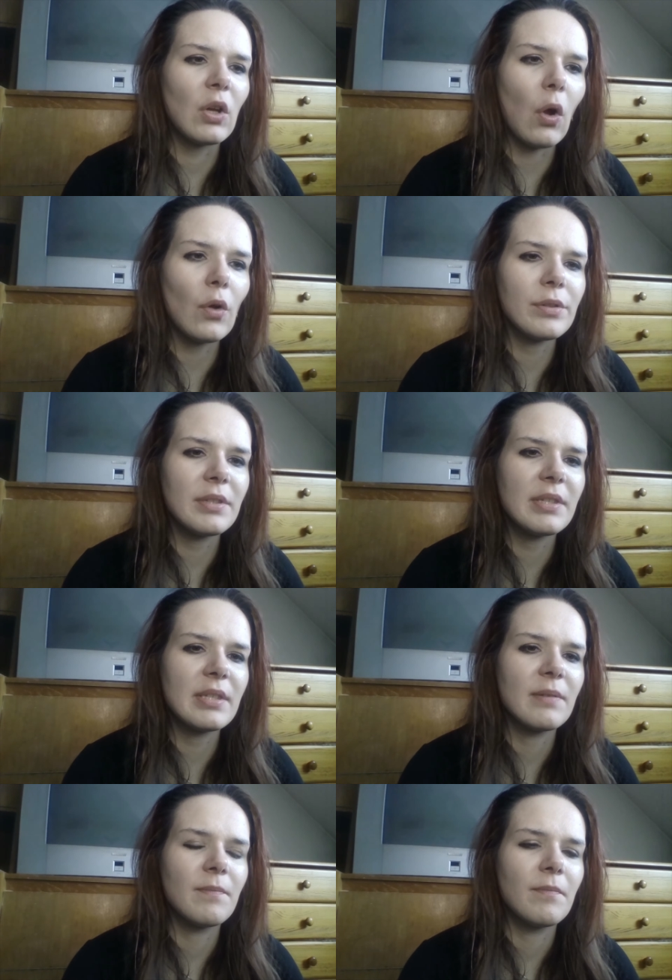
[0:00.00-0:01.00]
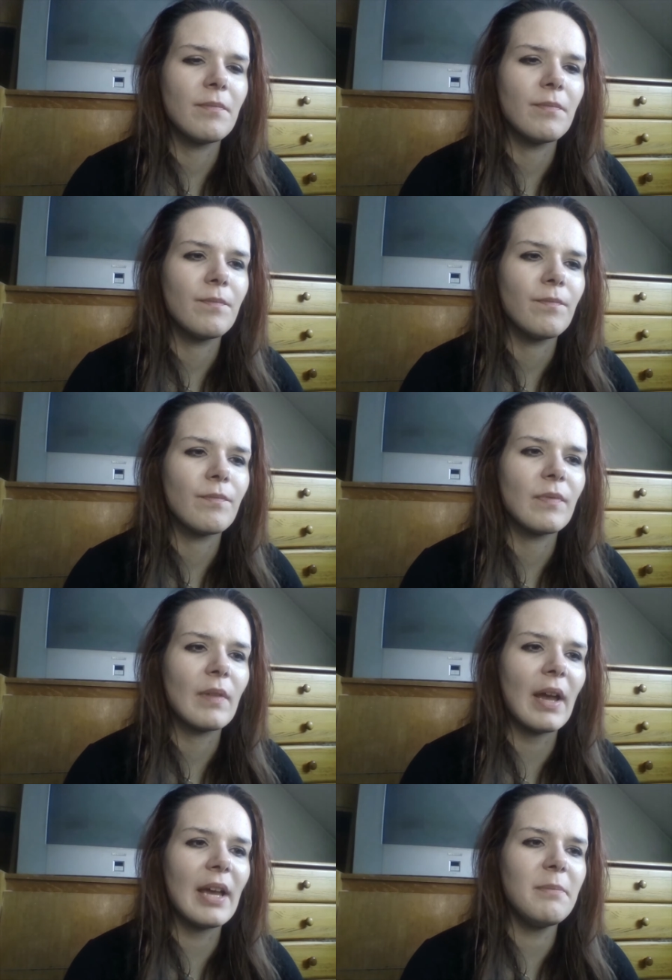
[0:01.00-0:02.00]
Cons.
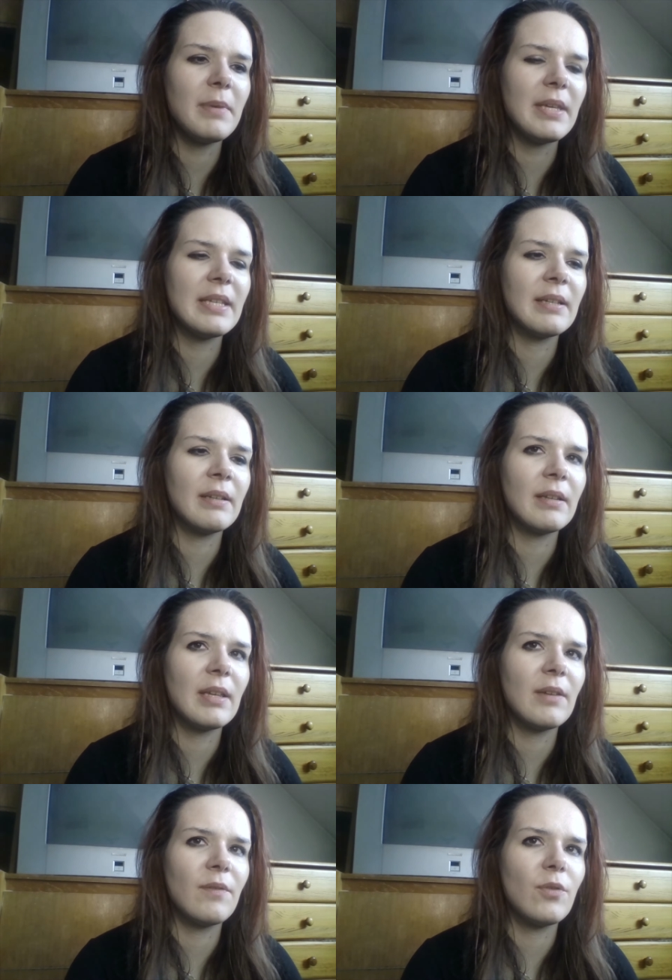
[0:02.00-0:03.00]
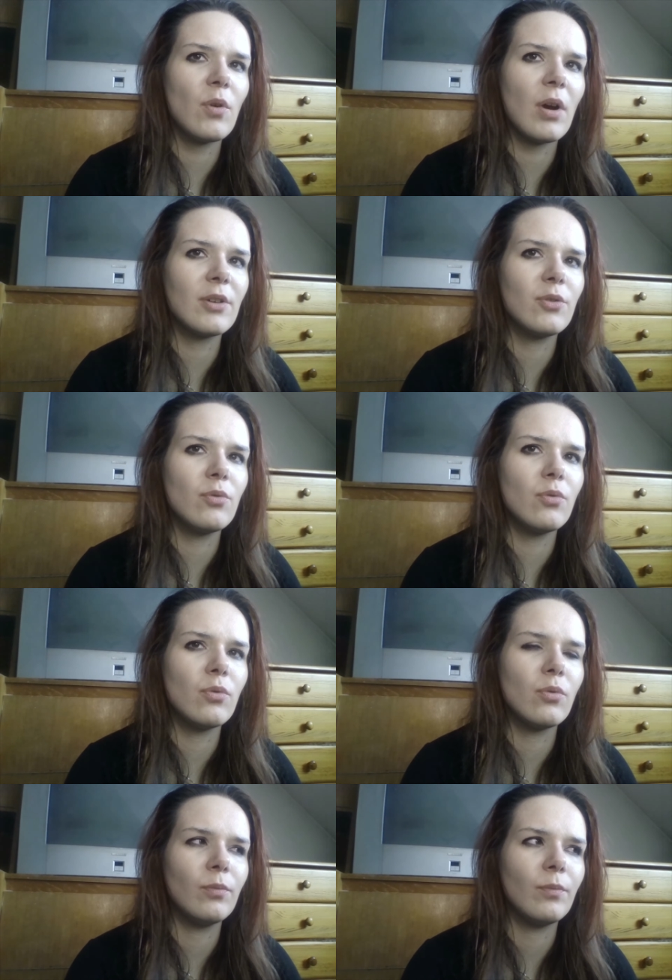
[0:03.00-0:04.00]
I mean, if you are
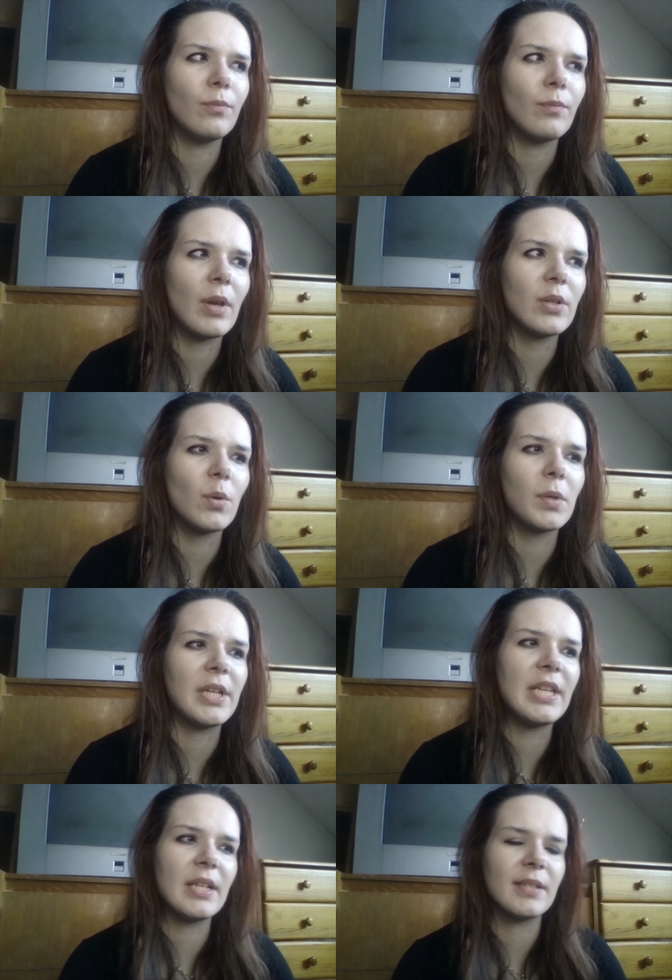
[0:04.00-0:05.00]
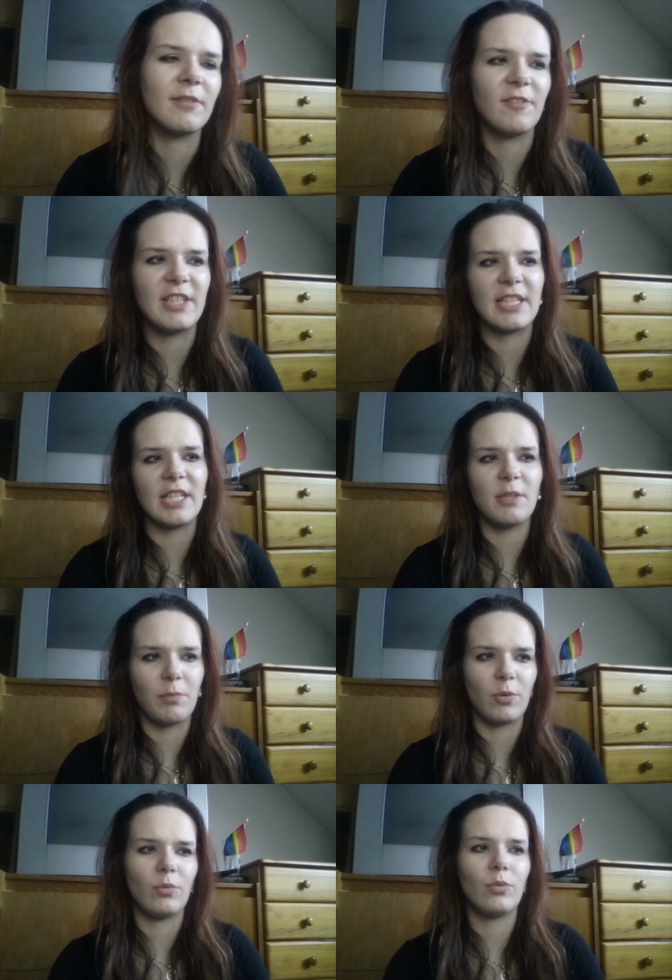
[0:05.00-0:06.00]
too head over heels with this
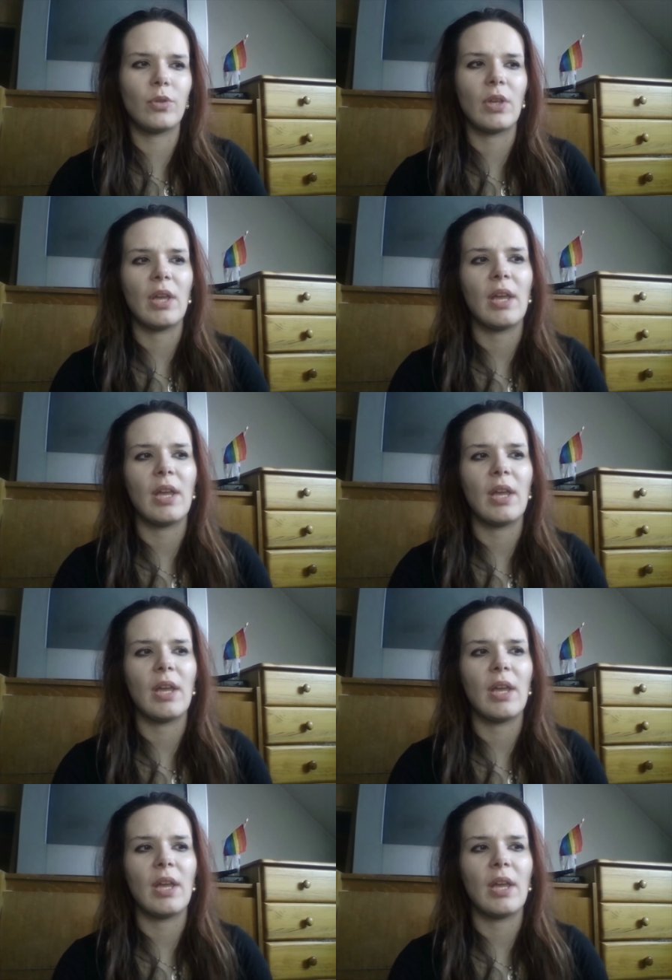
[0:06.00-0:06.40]
dispute,